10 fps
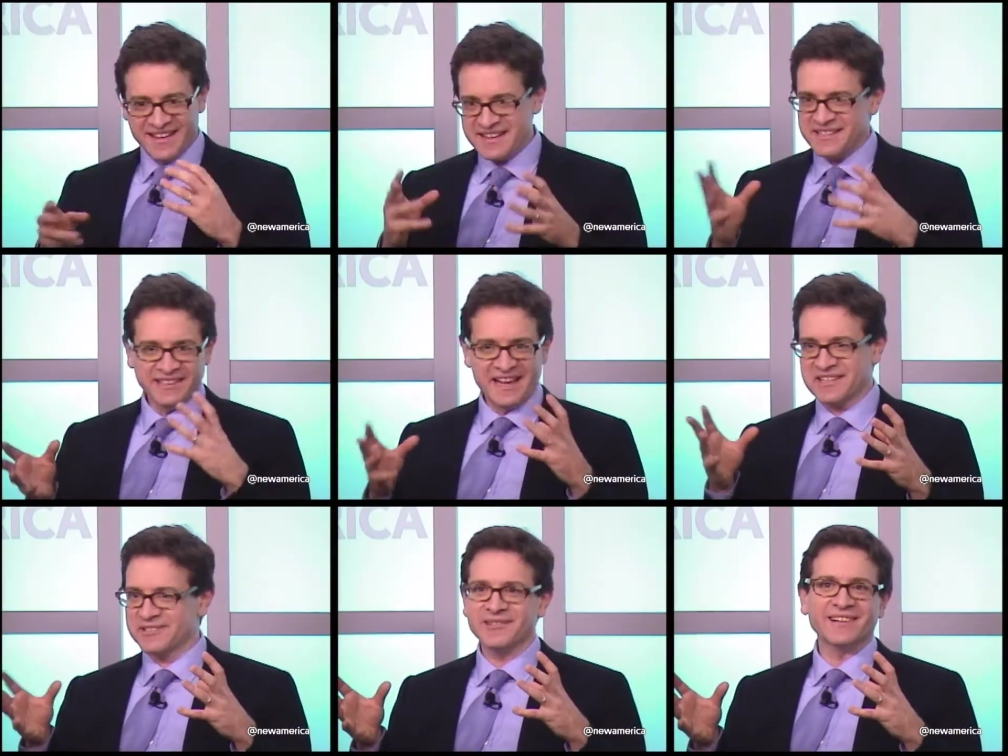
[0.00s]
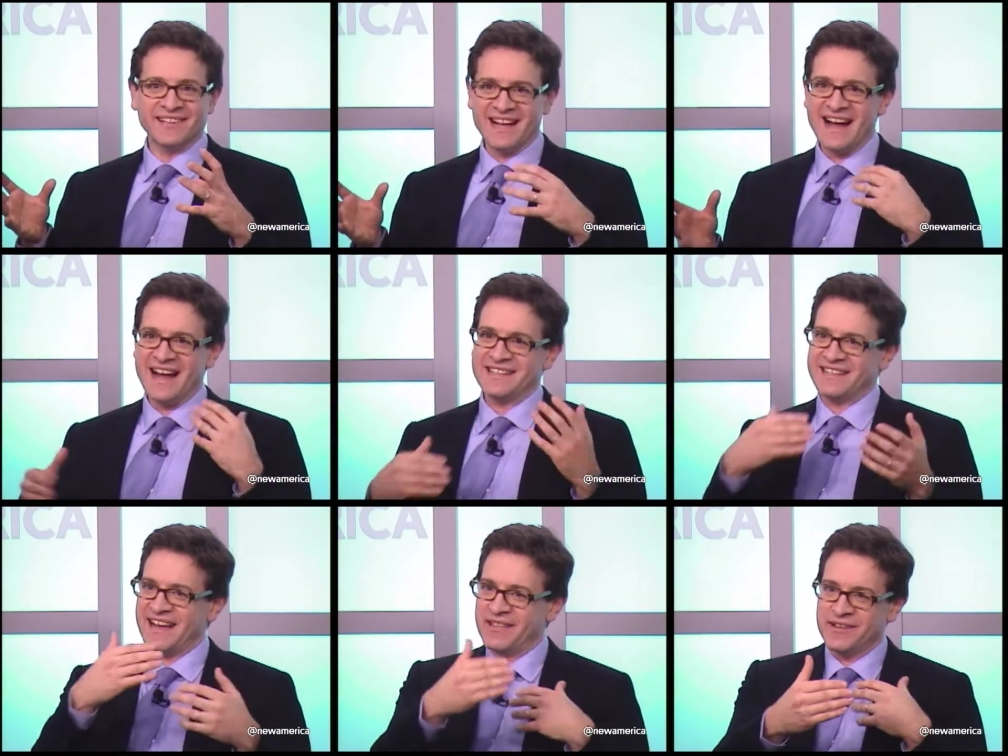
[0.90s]
intellectual class
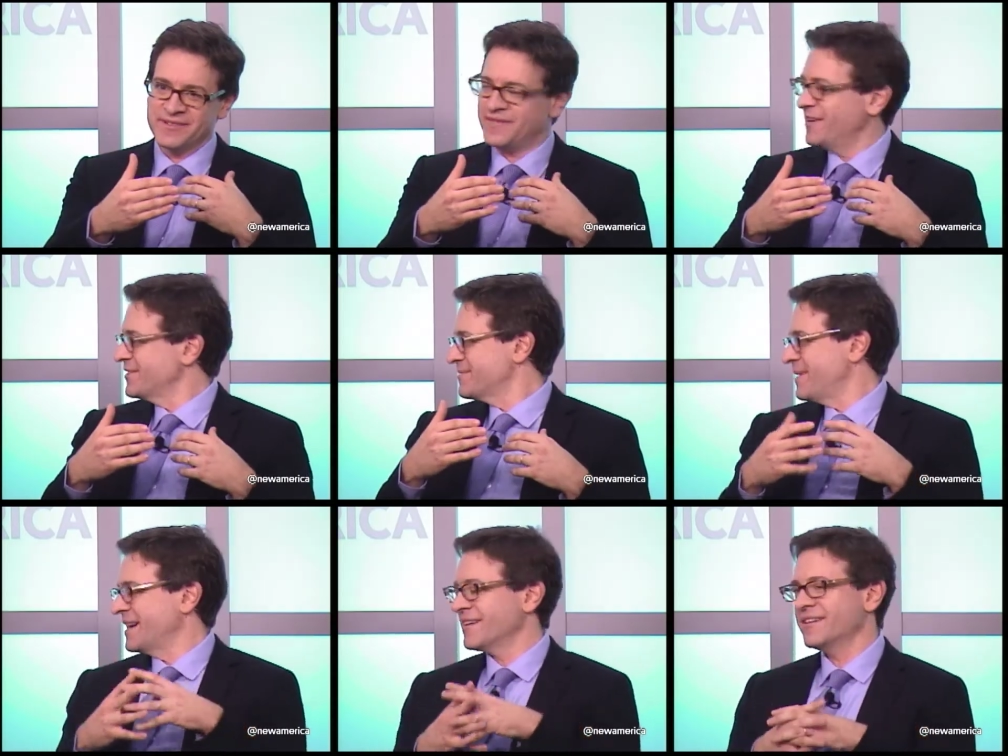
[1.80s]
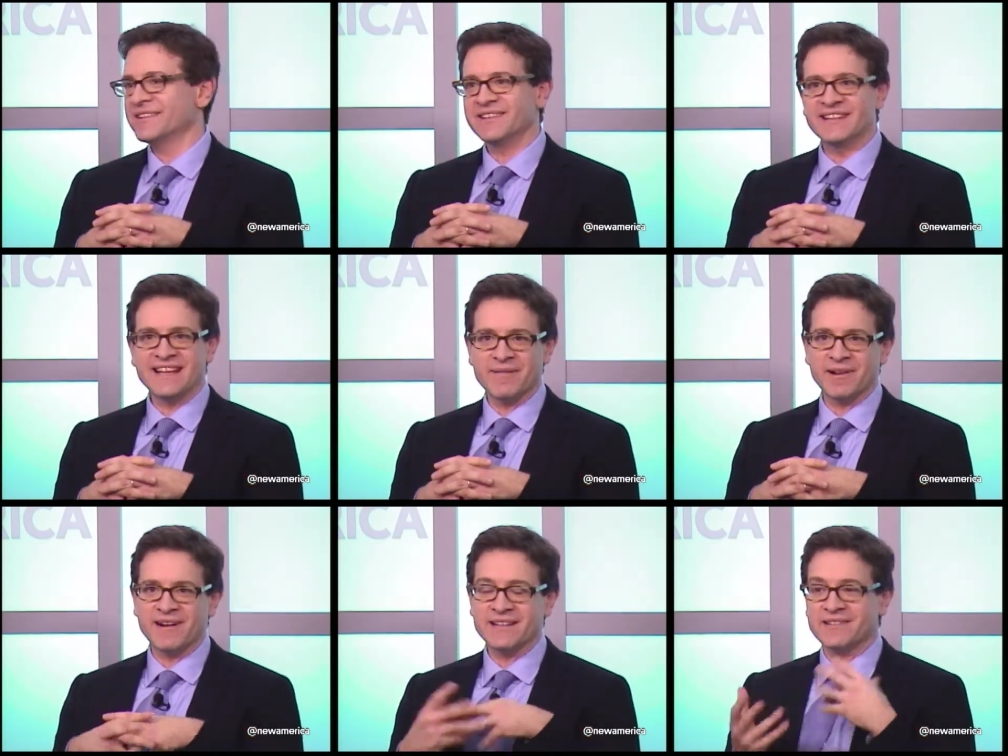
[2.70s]
and how those votes might go to the
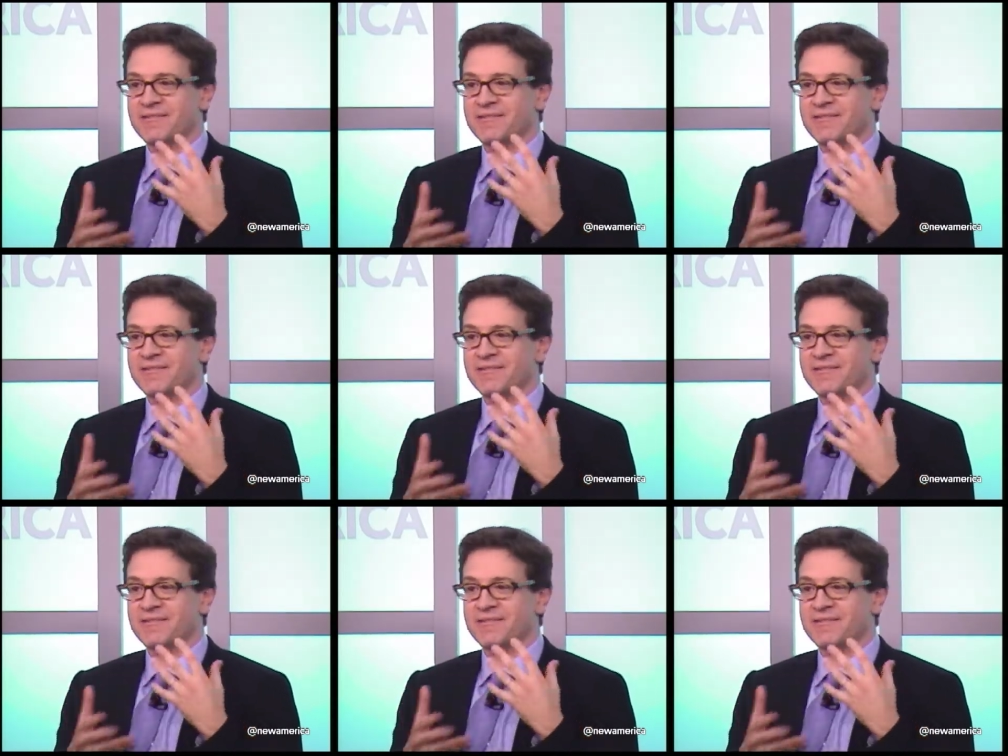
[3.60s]
Democrats. The